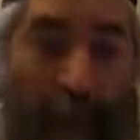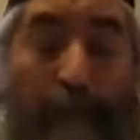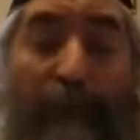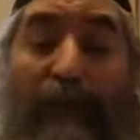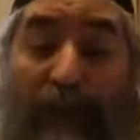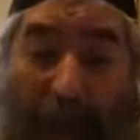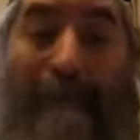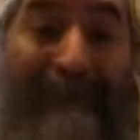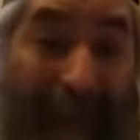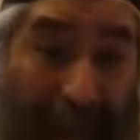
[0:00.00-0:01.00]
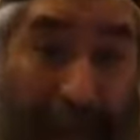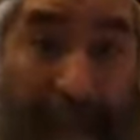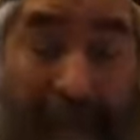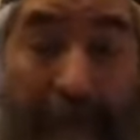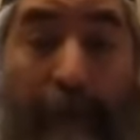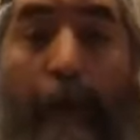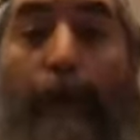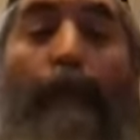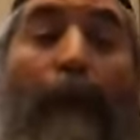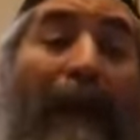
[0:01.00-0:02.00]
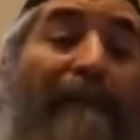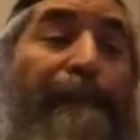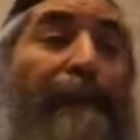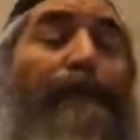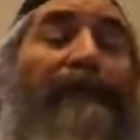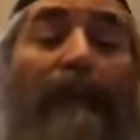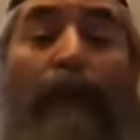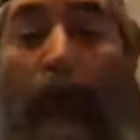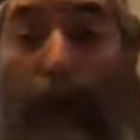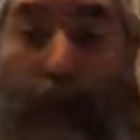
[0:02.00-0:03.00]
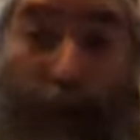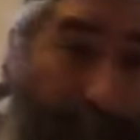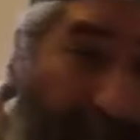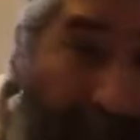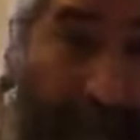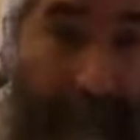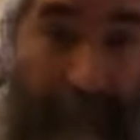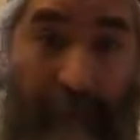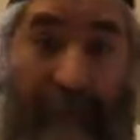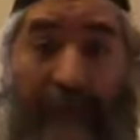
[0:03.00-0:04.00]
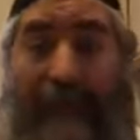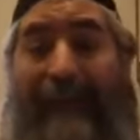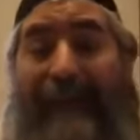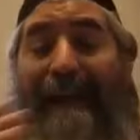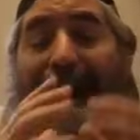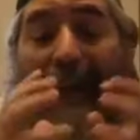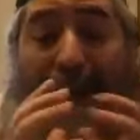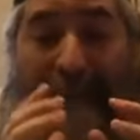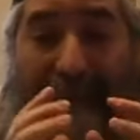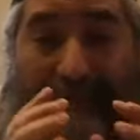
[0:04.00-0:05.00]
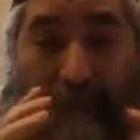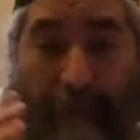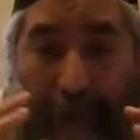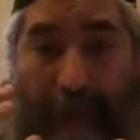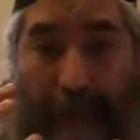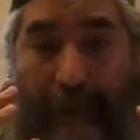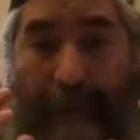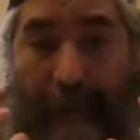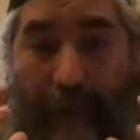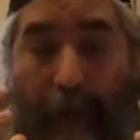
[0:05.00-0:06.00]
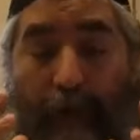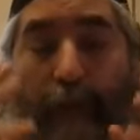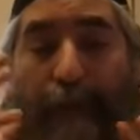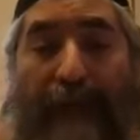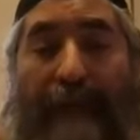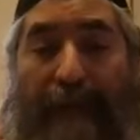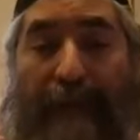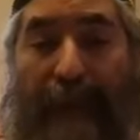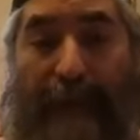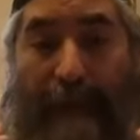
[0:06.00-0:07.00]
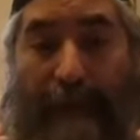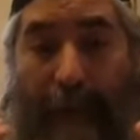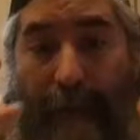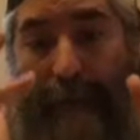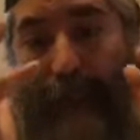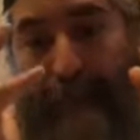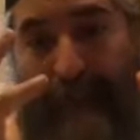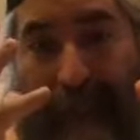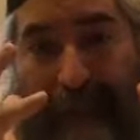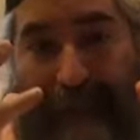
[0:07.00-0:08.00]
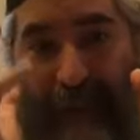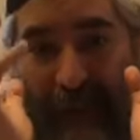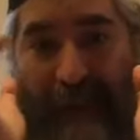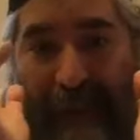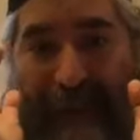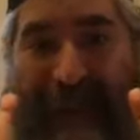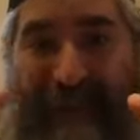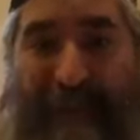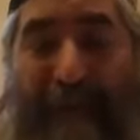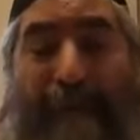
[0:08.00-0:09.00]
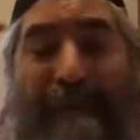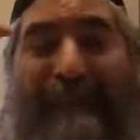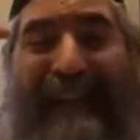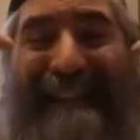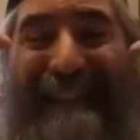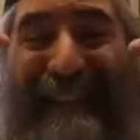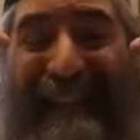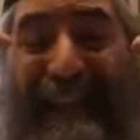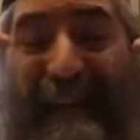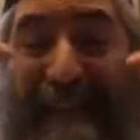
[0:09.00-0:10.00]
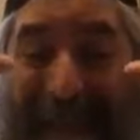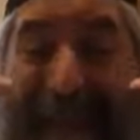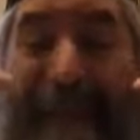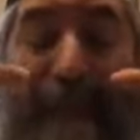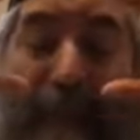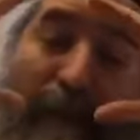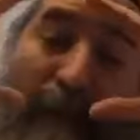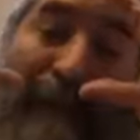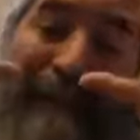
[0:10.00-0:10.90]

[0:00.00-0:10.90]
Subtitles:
But sometimes you have people that go on top of the mountain and have this ability to benefit from that Shekhinah, from that still very